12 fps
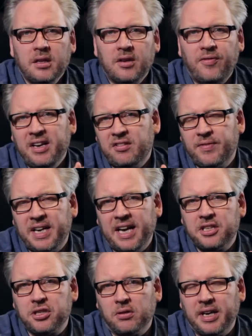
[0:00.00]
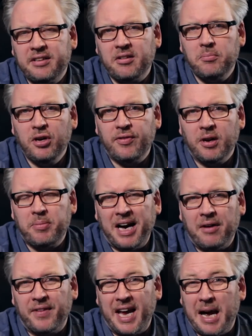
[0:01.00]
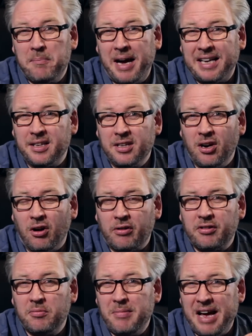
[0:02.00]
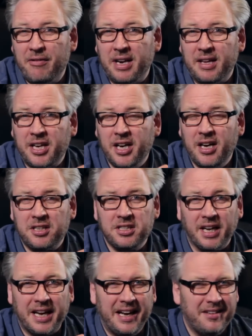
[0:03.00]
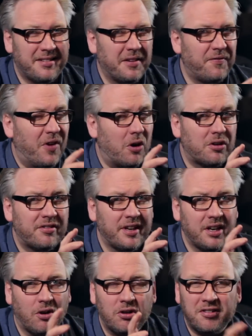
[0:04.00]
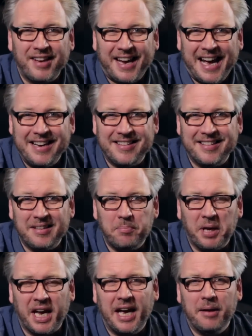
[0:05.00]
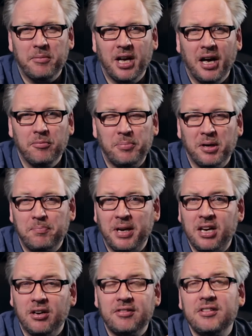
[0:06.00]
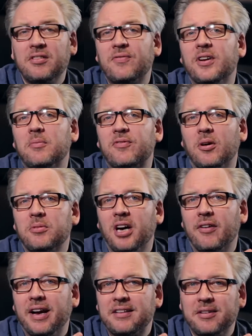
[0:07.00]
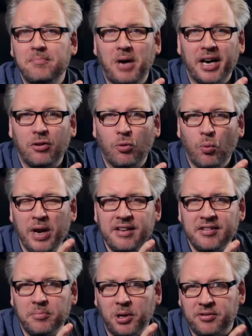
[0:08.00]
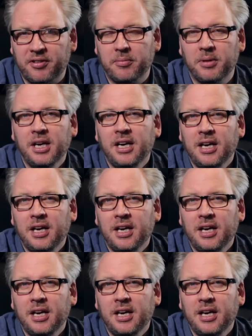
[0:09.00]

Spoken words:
The Face of an Angel is a movie about the Amanda Knox, Meredith Kerchner case, the Foxy Knoxy case as it became known. But because it's a film from director Michael Winterbottom,